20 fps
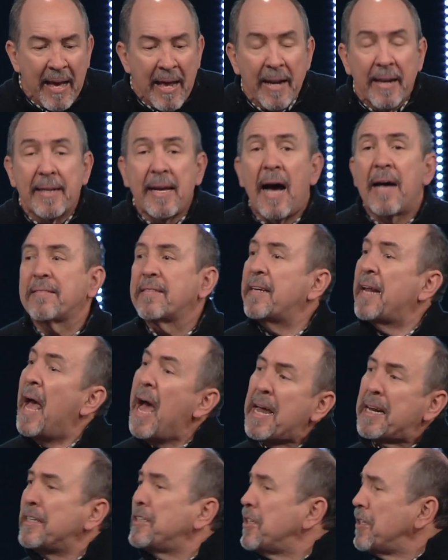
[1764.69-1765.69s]
The guy said,
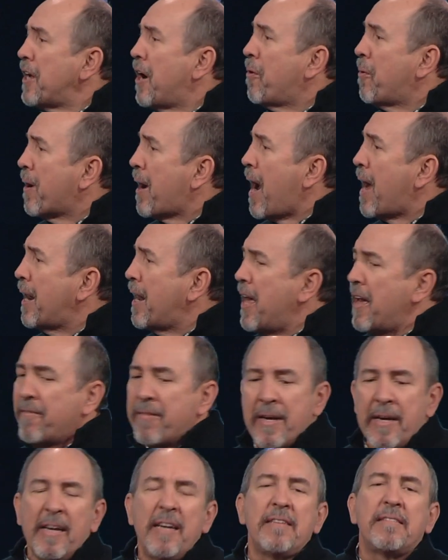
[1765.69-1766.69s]
how did you know where I live?
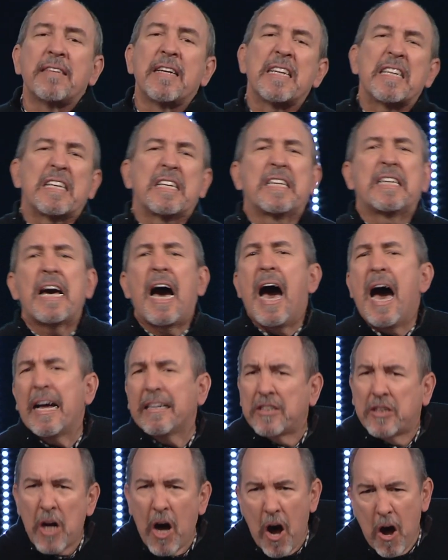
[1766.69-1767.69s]
He said,
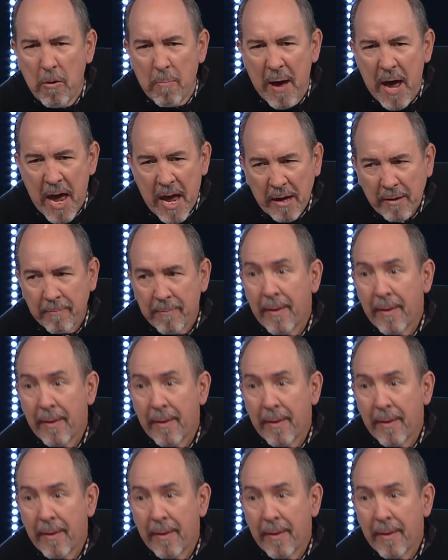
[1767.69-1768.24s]
God told me.